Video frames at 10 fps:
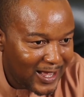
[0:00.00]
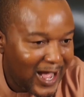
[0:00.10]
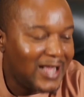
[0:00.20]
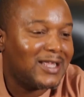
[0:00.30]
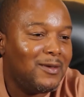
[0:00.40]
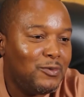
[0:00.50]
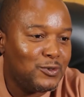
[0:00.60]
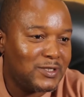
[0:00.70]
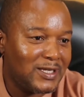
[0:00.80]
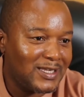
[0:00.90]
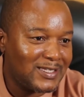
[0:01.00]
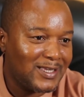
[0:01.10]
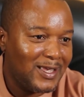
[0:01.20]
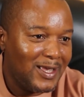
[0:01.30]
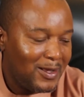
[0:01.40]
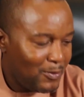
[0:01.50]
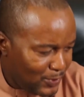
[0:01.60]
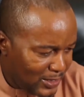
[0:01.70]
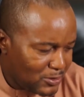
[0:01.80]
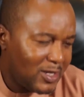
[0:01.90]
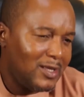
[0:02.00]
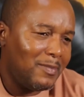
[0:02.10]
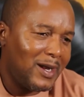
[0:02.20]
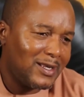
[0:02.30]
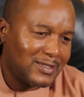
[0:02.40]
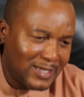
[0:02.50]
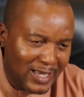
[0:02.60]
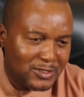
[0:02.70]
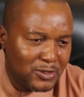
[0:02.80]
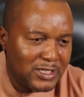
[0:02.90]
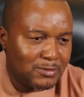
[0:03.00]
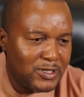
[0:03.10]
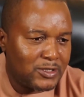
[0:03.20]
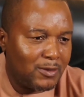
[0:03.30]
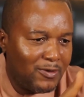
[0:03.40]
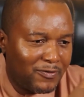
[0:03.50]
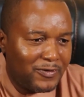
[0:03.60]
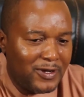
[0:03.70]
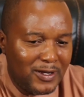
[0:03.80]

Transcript: and keep using it. We are talking about, I just explained some of